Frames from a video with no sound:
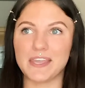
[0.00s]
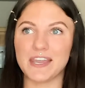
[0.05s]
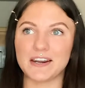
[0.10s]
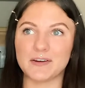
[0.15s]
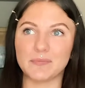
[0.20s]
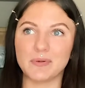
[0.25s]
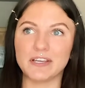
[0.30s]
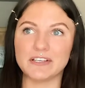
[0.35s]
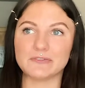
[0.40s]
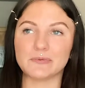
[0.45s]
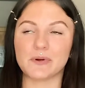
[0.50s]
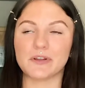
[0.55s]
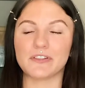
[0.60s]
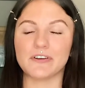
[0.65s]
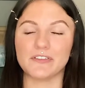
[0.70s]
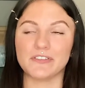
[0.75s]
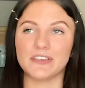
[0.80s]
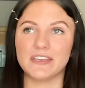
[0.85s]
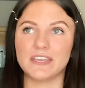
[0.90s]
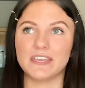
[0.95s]
at a place where
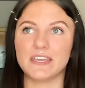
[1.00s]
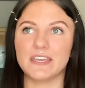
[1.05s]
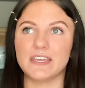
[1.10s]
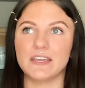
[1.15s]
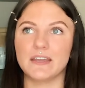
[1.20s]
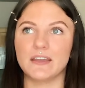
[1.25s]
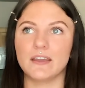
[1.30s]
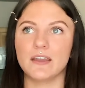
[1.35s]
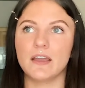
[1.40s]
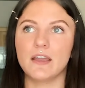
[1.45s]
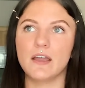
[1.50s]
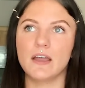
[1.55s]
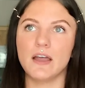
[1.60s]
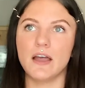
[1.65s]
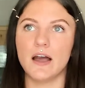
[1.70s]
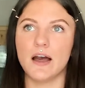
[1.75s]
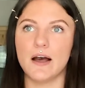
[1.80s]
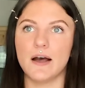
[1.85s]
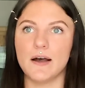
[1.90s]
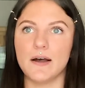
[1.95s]
they're thinking,
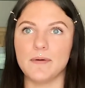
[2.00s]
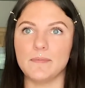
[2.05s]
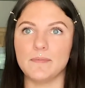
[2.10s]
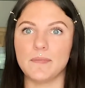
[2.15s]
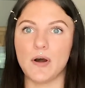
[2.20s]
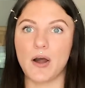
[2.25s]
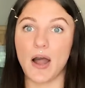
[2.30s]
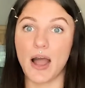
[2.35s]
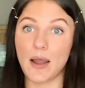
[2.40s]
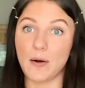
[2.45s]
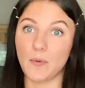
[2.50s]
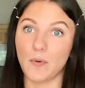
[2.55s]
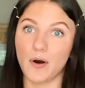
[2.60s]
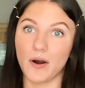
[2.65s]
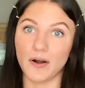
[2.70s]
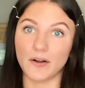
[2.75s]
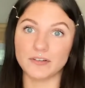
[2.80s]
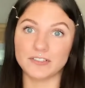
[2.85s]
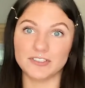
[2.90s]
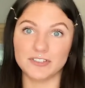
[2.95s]
I
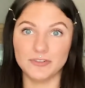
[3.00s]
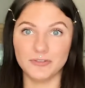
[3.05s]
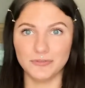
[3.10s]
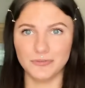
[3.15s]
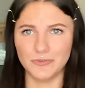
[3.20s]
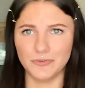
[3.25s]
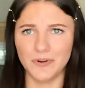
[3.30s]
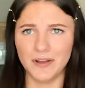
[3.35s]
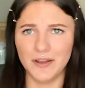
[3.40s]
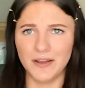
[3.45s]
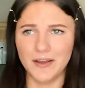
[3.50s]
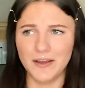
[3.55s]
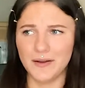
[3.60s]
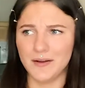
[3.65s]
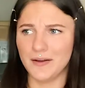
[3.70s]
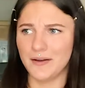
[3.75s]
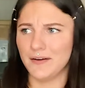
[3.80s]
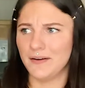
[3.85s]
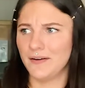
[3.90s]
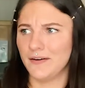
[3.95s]
want to
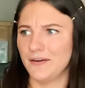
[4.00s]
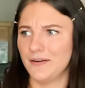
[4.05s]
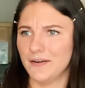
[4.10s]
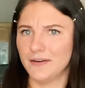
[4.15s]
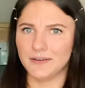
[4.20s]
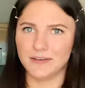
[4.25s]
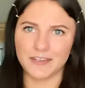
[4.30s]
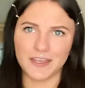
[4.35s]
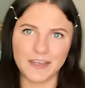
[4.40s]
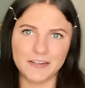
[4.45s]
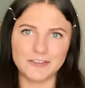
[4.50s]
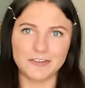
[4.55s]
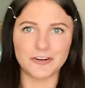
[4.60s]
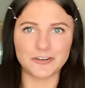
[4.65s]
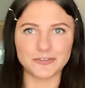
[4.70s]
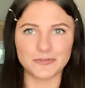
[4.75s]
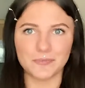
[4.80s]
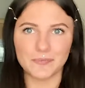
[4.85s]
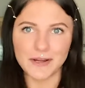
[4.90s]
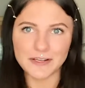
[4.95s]
get in
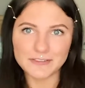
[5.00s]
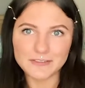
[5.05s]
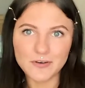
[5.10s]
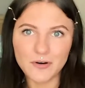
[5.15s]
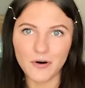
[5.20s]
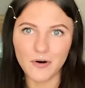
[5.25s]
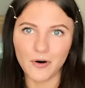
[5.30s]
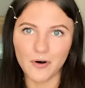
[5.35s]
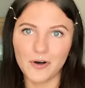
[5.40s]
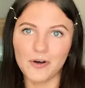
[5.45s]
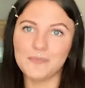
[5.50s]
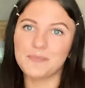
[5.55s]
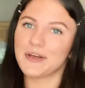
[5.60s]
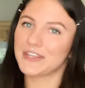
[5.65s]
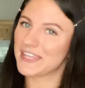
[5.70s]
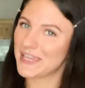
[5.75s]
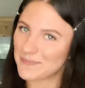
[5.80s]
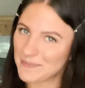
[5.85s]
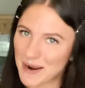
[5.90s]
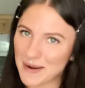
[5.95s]
touch with my soul, but
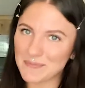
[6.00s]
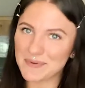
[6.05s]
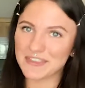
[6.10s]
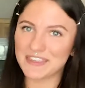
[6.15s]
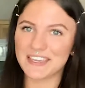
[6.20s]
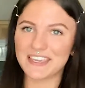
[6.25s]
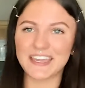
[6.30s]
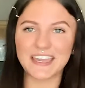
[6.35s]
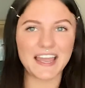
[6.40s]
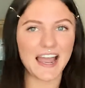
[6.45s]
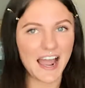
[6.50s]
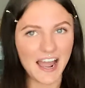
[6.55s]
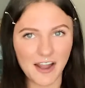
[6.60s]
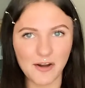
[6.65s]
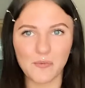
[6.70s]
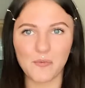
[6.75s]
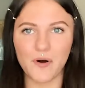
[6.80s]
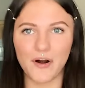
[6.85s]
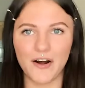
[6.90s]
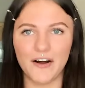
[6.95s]
they might be thinking, I
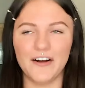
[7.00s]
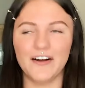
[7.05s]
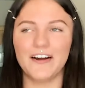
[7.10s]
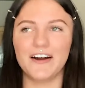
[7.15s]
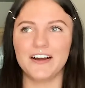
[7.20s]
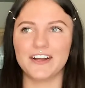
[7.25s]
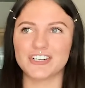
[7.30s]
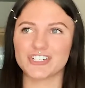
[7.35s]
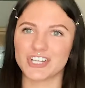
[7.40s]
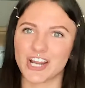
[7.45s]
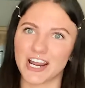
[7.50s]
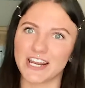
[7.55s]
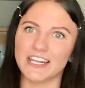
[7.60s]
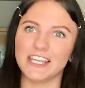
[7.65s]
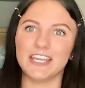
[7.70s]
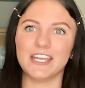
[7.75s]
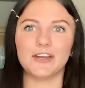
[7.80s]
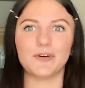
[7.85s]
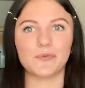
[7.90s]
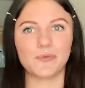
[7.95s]
want a
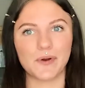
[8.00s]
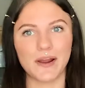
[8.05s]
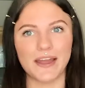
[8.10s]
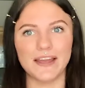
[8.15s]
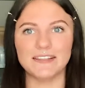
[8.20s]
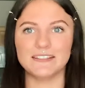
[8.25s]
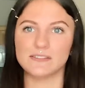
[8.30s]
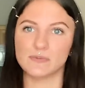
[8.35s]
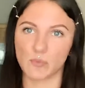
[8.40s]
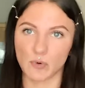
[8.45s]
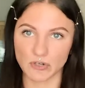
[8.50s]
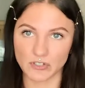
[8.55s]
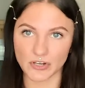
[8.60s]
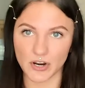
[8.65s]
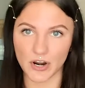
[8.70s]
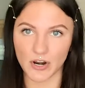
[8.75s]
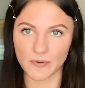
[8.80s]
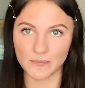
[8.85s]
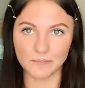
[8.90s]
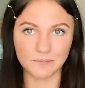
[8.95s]
shiny red sports
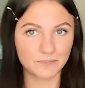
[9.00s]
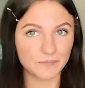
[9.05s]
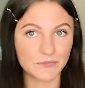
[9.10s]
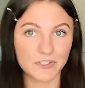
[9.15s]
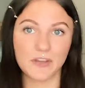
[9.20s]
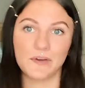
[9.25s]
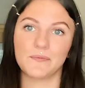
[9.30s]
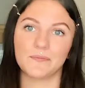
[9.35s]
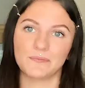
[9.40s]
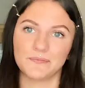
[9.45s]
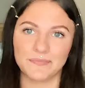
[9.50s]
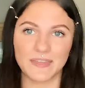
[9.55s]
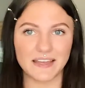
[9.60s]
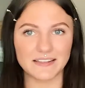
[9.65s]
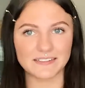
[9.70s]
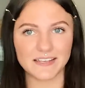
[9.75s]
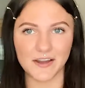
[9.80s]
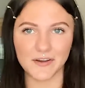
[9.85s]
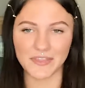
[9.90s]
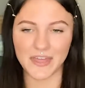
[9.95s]
car. So
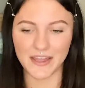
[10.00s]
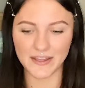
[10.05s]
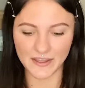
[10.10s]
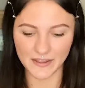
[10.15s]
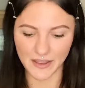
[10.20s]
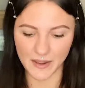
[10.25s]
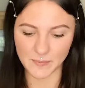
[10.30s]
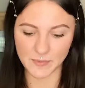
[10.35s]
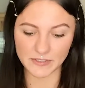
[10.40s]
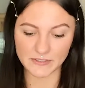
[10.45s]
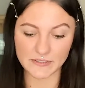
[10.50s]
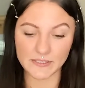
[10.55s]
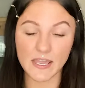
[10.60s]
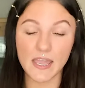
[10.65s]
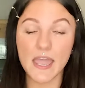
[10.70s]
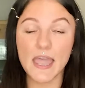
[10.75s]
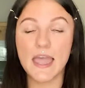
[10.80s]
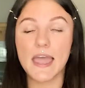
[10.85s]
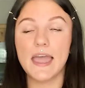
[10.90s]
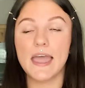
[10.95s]
that's how that happens.
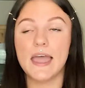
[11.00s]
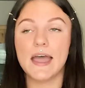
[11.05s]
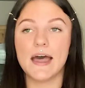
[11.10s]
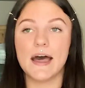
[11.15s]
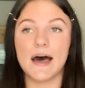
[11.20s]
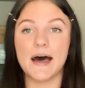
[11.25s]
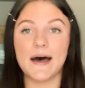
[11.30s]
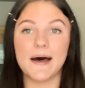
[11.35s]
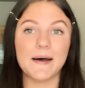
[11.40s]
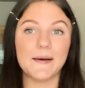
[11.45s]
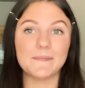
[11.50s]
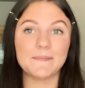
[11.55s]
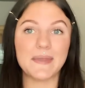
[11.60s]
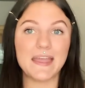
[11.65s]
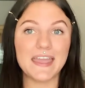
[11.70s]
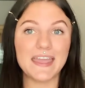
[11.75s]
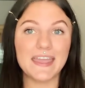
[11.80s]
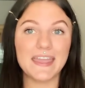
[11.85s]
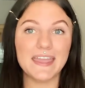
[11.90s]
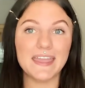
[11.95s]
And
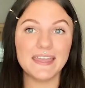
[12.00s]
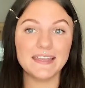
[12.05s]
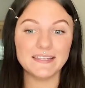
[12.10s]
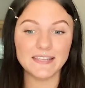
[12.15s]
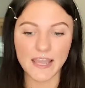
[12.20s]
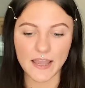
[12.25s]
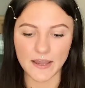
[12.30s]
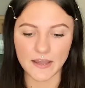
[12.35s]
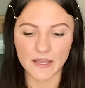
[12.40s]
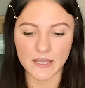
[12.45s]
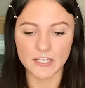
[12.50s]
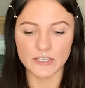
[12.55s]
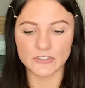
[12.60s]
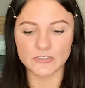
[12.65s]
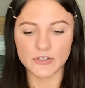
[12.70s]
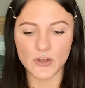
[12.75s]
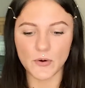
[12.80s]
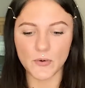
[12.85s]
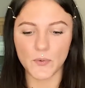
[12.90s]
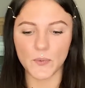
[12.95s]
yeah,
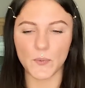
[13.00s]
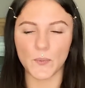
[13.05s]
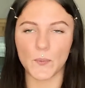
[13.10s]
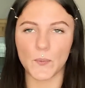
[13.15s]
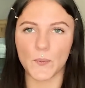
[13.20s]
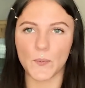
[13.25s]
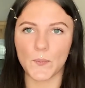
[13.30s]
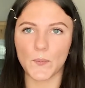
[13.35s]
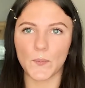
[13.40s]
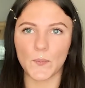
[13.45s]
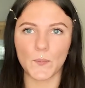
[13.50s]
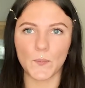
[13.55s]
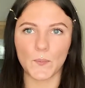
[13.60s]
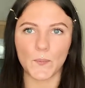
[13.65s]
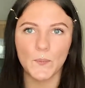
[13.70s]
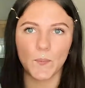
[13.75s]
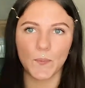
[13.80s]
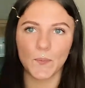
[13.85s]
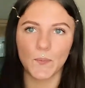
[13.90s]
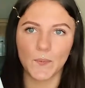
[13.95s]
so
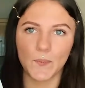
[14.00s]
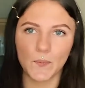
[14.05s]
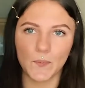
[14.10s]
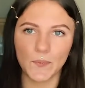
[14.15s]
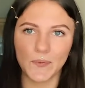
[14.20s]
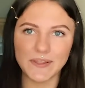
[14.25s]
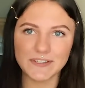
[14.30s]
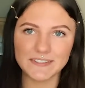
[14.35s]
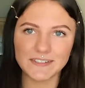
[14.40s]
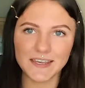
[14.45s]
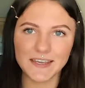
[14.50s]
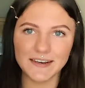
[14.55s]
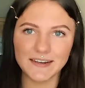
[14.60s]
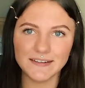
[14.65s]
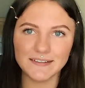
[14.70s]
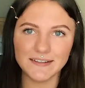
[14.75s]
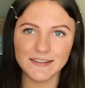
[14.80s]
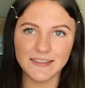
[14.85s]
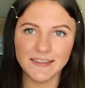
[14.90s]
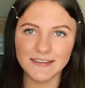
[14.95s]
let's get
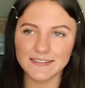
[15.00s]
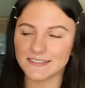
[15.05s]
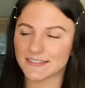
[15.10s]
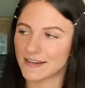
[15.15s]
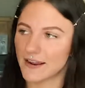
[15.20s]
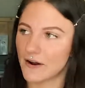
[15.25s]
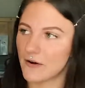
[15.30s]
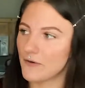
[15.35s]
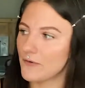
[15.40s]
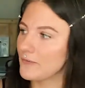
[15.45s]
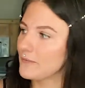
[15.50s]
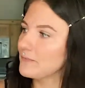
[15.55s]
into this now.